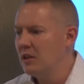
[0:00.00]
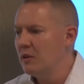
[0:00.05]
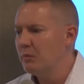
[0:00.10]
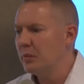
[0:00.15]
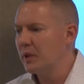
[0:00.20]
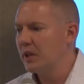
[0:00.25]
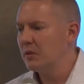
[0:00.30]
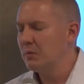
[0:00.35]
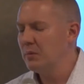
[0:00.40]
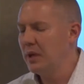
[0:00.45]

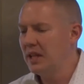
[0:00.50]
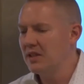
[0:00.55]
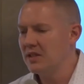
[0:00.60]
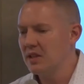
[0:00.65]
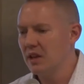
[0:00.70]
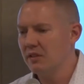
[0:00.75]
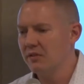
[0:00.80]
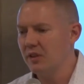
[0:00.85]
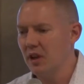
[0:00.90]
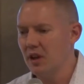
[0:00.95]
but it means
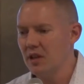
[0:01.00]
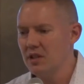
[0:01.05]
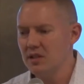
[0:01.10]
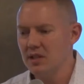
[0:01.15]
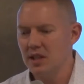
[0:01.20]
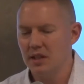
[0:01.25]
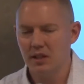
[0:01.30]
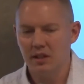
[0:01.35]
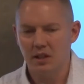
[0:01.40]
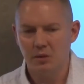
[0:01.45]
our
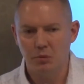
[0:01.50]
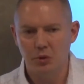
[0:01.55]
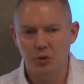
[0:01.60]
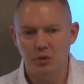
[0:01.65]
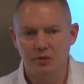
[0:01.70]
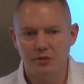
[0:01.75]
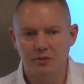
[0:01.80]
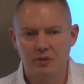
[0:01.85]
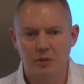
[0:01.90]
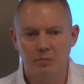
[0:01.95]
velocity can
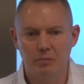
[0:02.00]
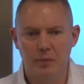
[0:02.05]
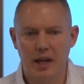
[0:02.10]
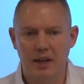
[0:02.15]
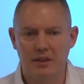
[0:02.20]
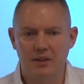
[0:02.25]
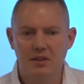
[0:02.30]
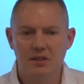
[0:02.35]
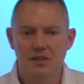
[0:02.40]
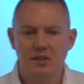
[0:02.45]
move from
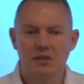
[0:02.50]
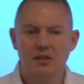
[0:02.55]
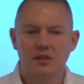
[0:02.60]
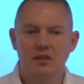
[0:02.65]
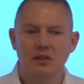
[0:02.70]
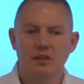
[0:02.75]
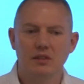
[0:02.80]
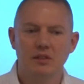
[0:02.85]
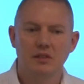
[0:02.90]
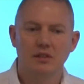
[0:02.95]
months
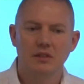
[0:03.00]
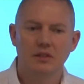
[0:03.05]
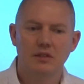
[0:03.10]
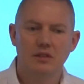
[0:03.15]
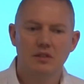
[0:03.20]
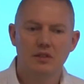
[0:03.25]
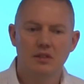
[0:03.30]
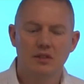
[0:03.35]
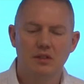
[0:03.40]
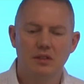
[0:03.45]

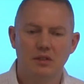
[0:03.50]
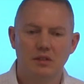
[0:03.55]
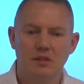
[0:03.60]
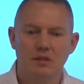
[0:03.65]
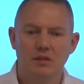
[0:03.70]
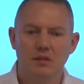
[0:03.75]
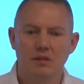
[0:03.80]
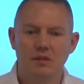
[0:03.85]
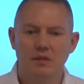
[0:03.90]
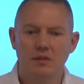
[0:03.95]
to
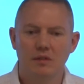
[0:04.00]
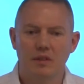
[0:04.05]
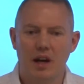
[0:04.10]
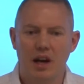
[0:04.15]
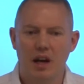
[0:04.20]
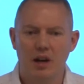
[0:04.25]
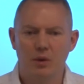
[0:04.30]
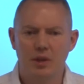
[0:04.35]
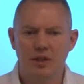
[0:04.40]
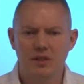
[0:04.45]

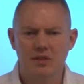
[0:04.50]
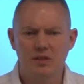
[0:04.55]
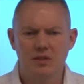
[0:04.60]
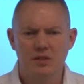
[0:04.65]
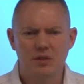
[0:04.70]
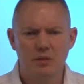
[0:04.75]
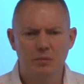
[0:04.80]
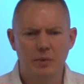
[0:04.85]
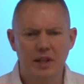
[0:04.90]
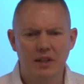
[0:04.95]
hours
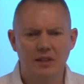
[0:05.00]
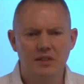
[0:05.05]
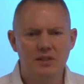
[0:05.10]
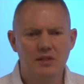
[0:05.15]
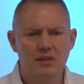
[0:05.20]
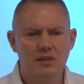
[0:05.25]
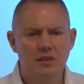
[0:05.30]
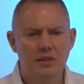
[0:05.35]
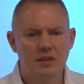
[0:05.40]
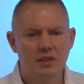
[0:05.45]
to
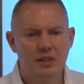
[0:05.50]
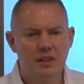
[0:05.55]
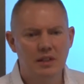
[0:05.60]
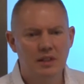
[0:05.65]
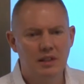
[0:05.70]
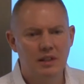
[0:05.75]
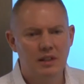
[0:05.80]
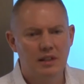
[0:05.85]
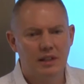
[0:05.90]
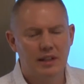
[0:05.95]
minutes.
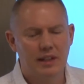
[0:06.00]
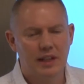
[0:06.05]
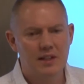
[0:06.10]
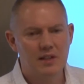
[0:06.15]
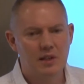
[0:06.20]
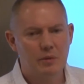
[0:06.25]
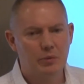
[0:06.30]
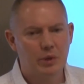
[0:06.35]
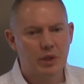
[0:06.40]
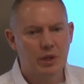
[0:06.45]
And
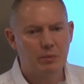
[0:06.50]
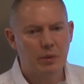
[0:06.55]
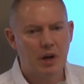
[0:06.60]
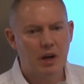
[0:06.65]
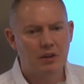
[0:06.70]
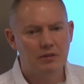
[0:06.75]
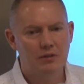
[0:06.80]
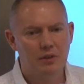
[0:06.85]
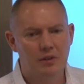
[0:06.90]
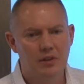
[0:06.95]
that's a pretty
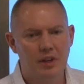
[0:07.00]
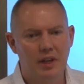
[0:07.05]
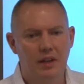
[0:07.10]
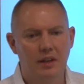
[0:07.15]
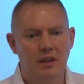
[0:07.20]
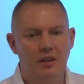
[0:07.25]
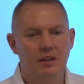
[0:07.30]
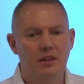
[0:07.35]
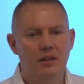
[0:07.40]
powerful thing.